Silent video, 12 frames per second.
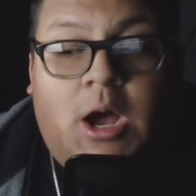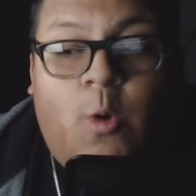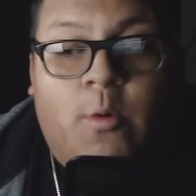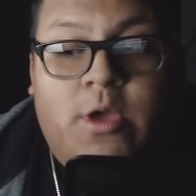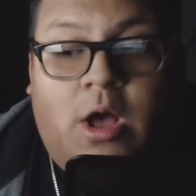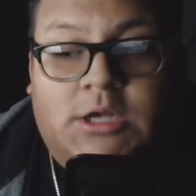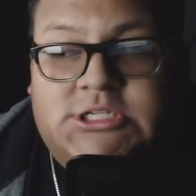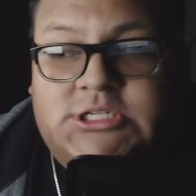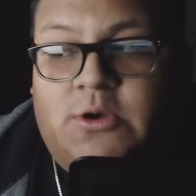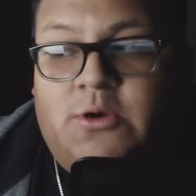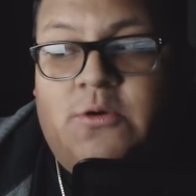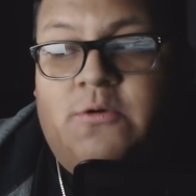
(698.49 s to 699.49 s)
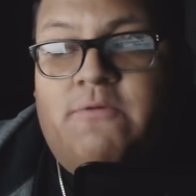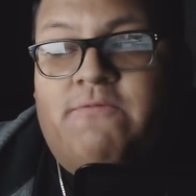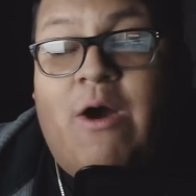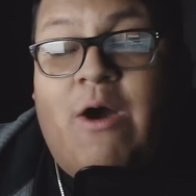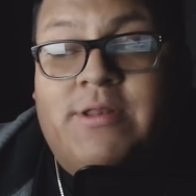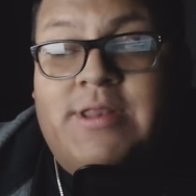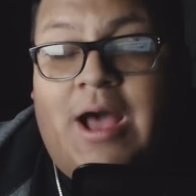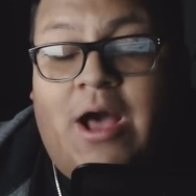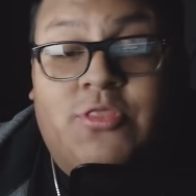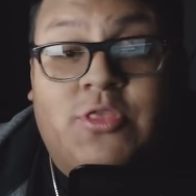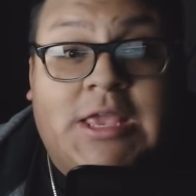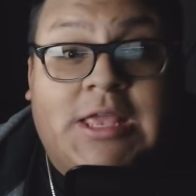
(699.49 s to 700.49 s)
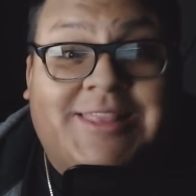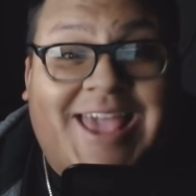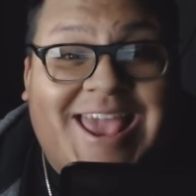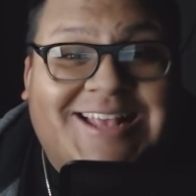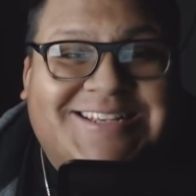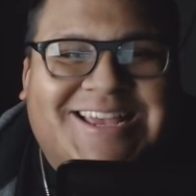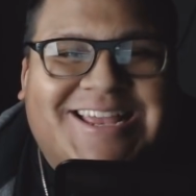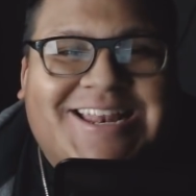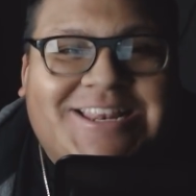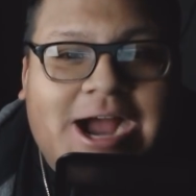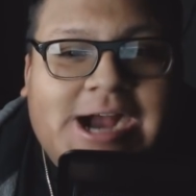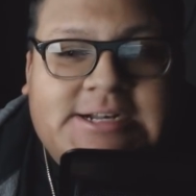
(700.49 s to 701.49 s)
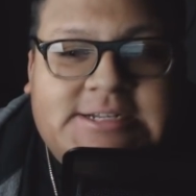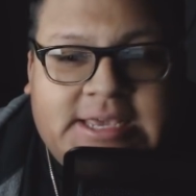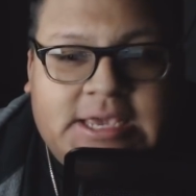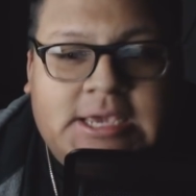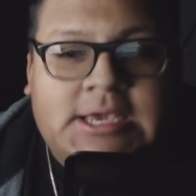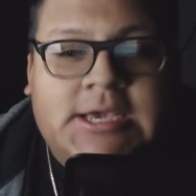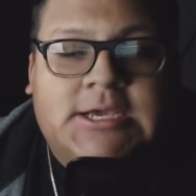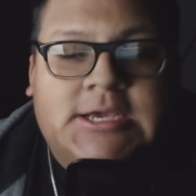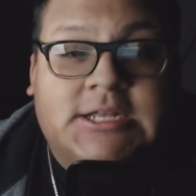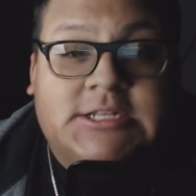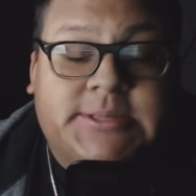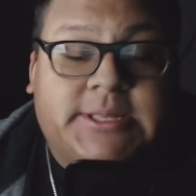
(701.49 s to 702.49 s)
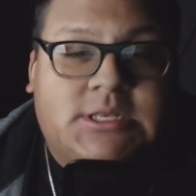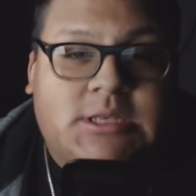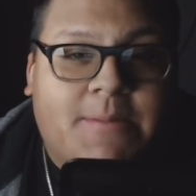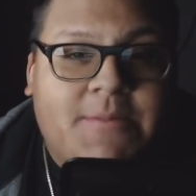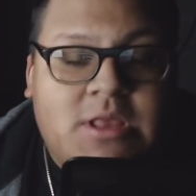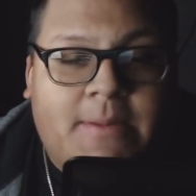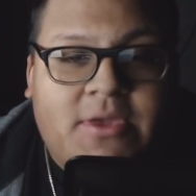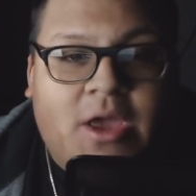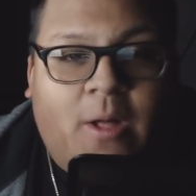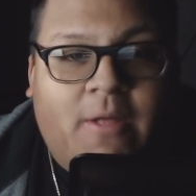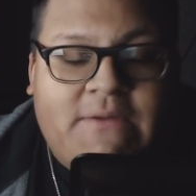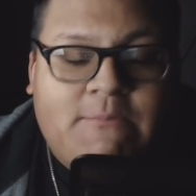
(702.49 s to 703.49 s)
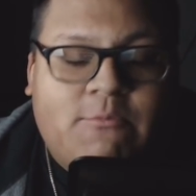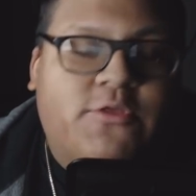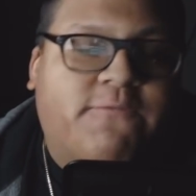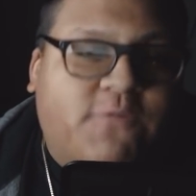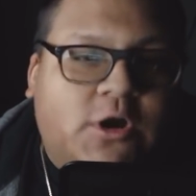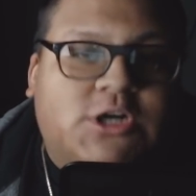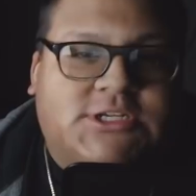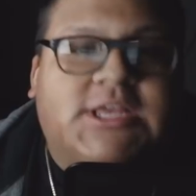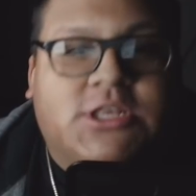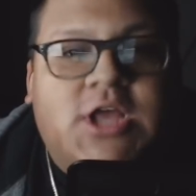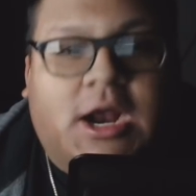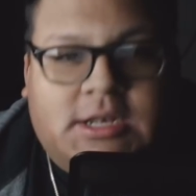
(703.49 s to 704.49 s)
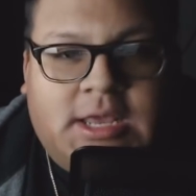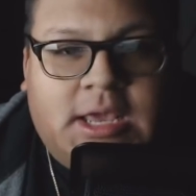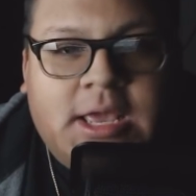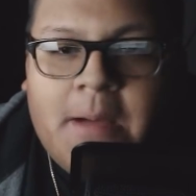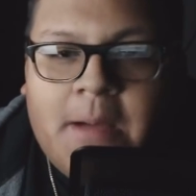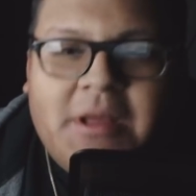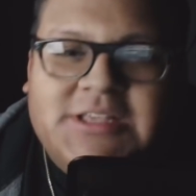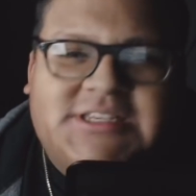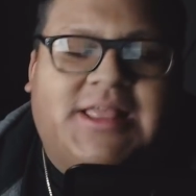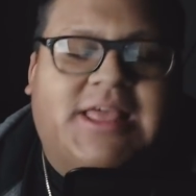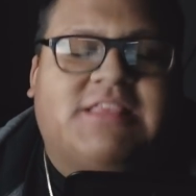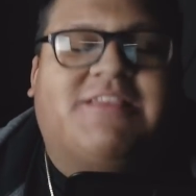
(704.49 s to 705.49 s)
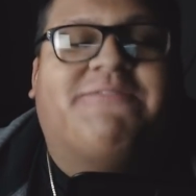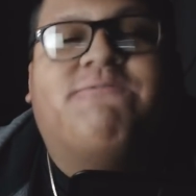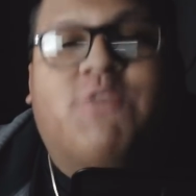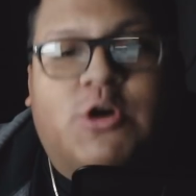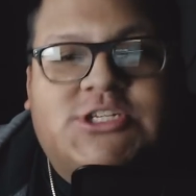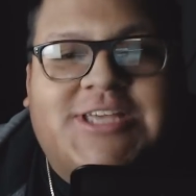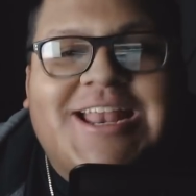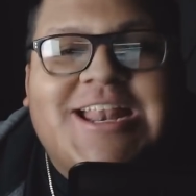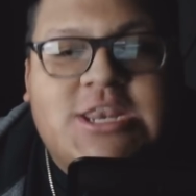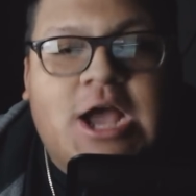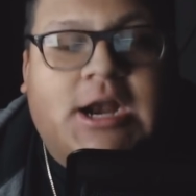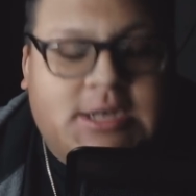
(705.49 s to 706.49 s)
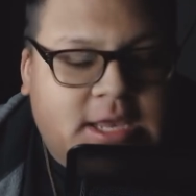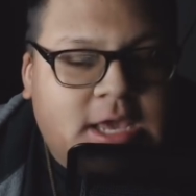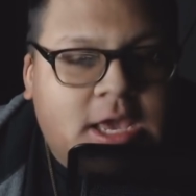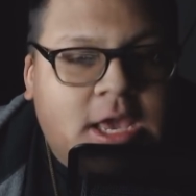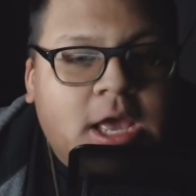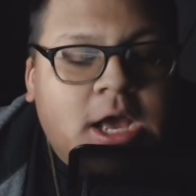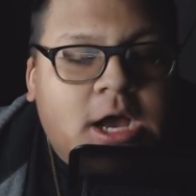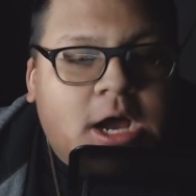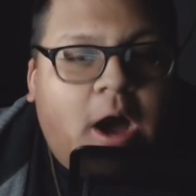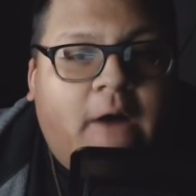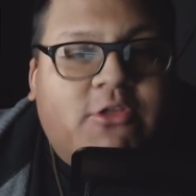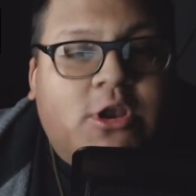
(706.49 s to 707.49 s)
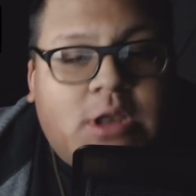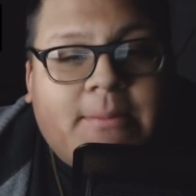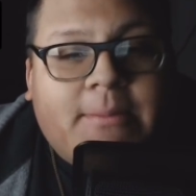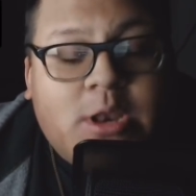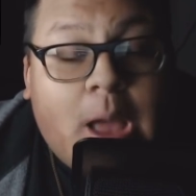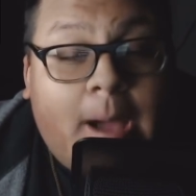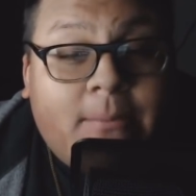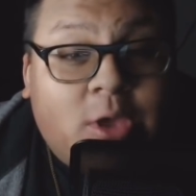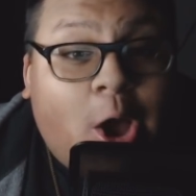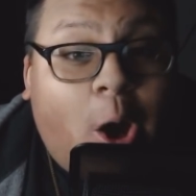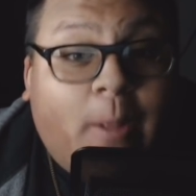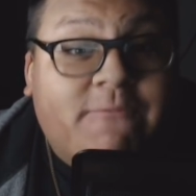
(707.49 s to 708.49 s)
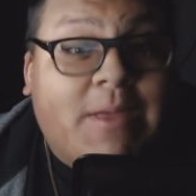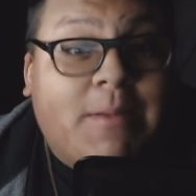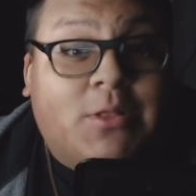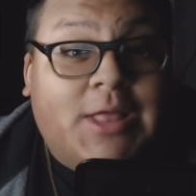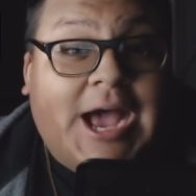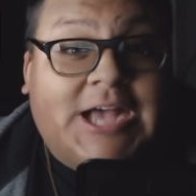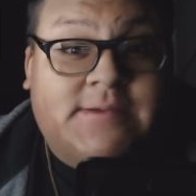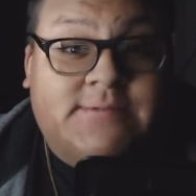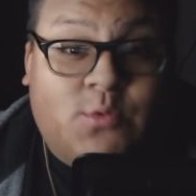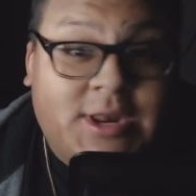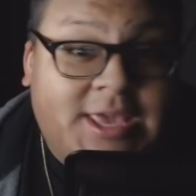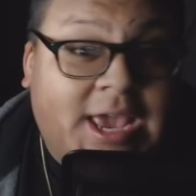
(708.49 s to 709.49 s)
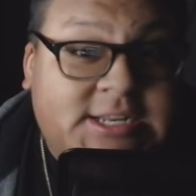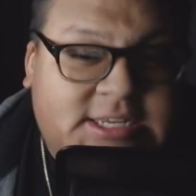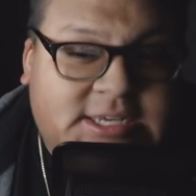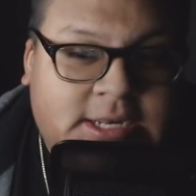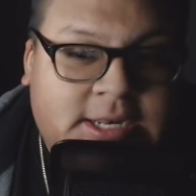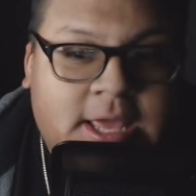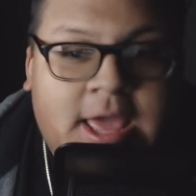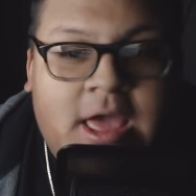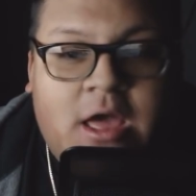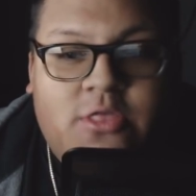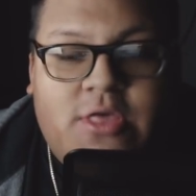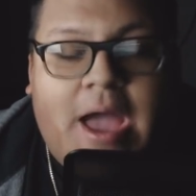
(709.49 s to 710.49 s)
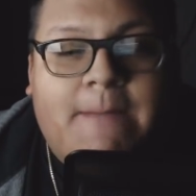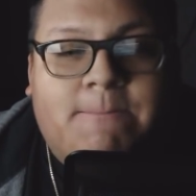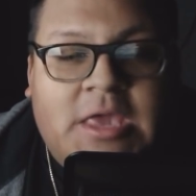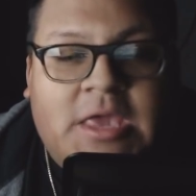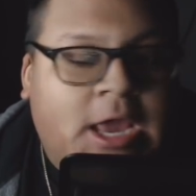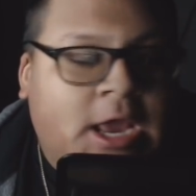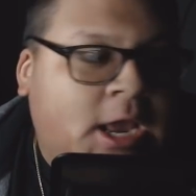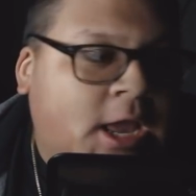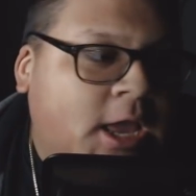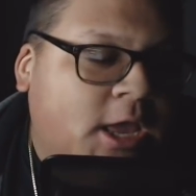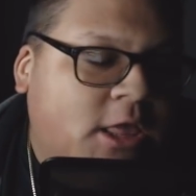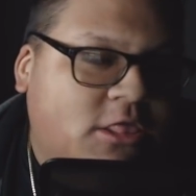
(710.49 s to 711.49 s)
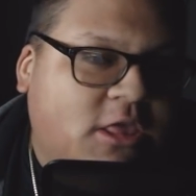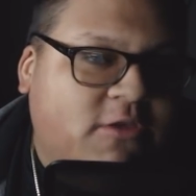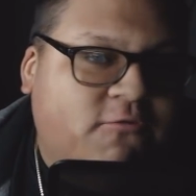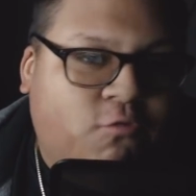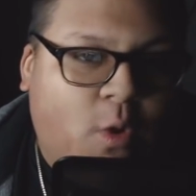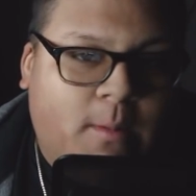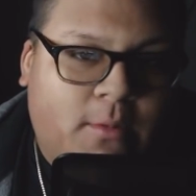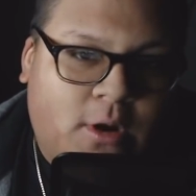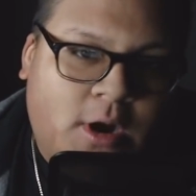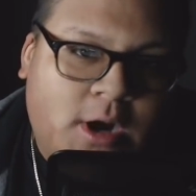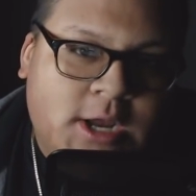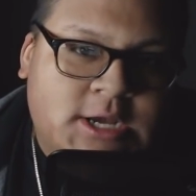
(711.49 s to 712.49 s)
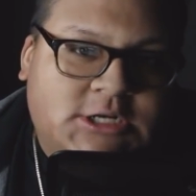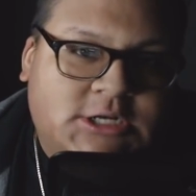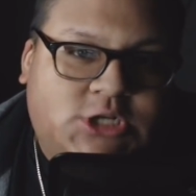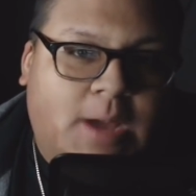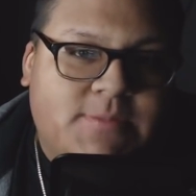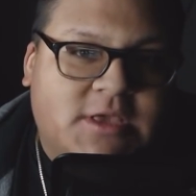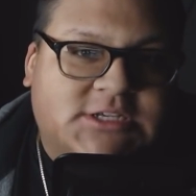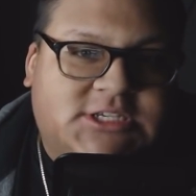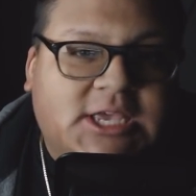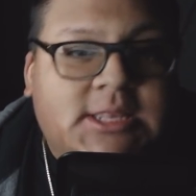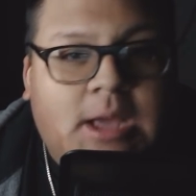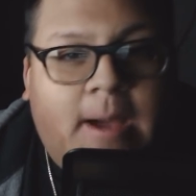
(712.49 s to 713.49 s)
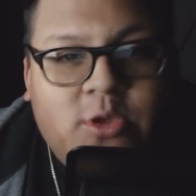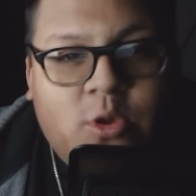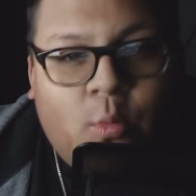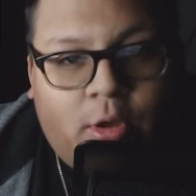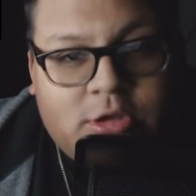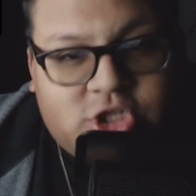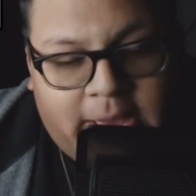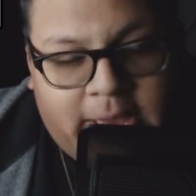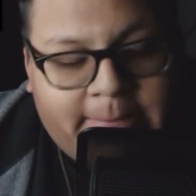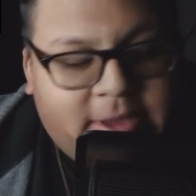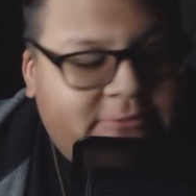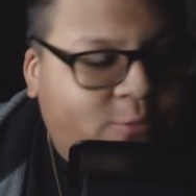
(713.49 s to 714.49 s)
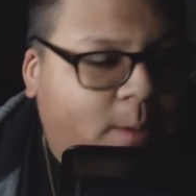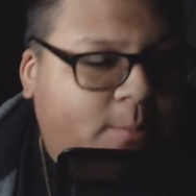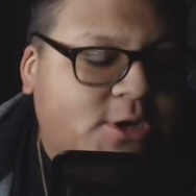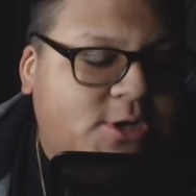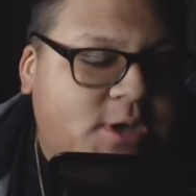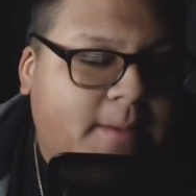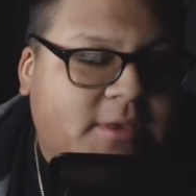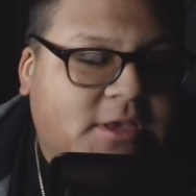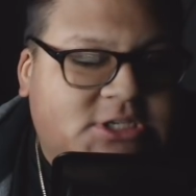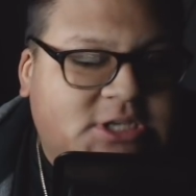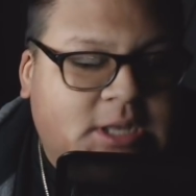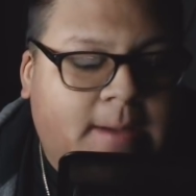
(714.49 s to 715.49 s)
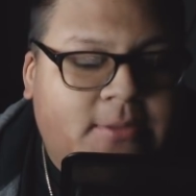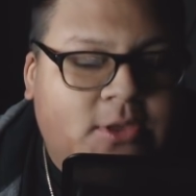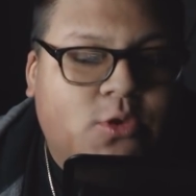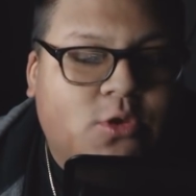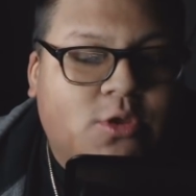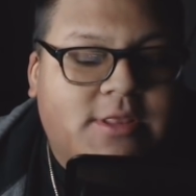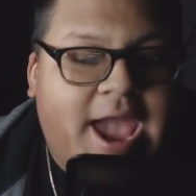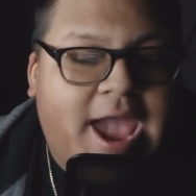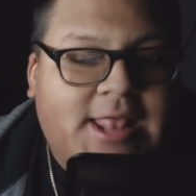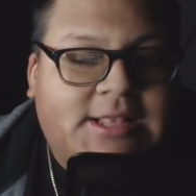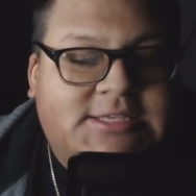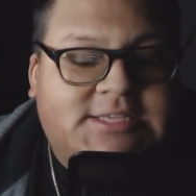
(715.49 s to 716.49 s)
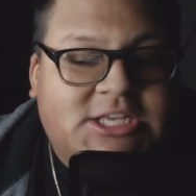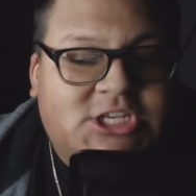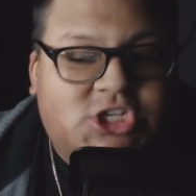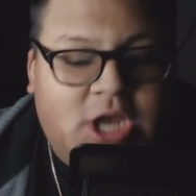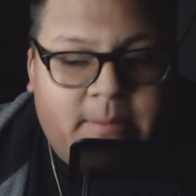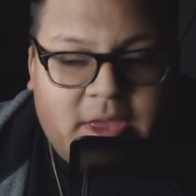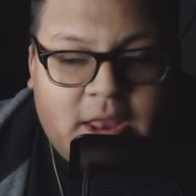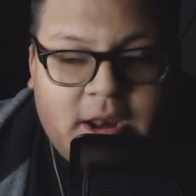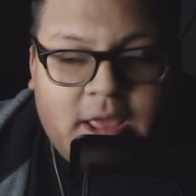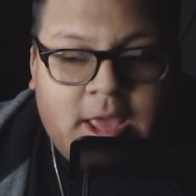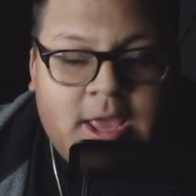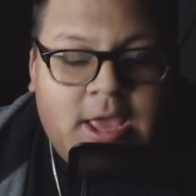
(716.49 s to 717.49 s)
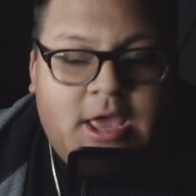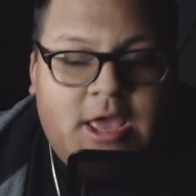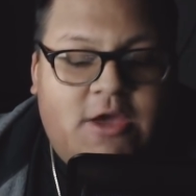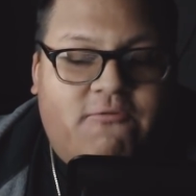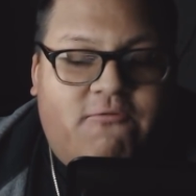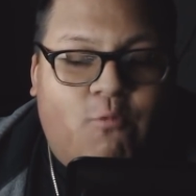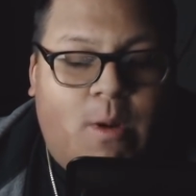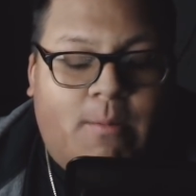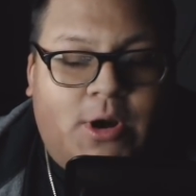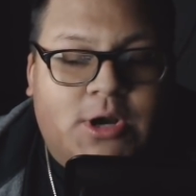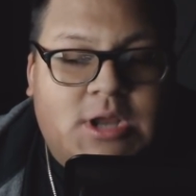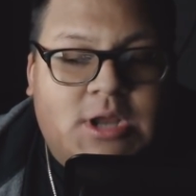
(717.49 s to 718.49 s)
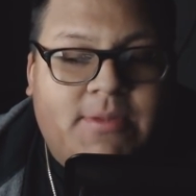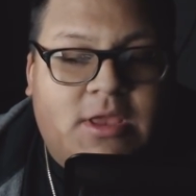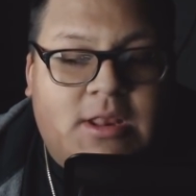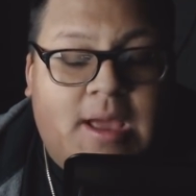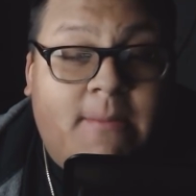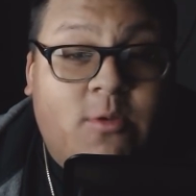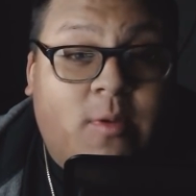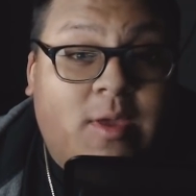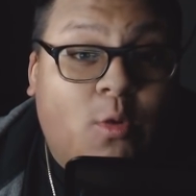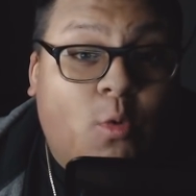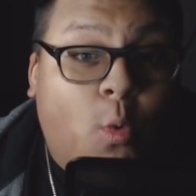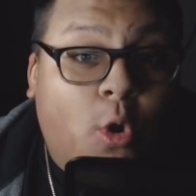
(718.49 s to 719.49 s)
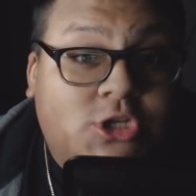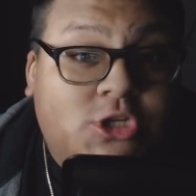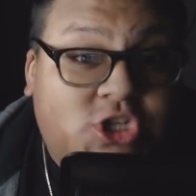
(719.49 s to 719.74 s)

We also found out the latest inductee into the WWE Hall of Fame, or the first inductee. I'm not saying late, the first inductee of the WWE Hall of Fame class of 2018. That being the former WCW World Champion, former WCW United States Champion, former WWE World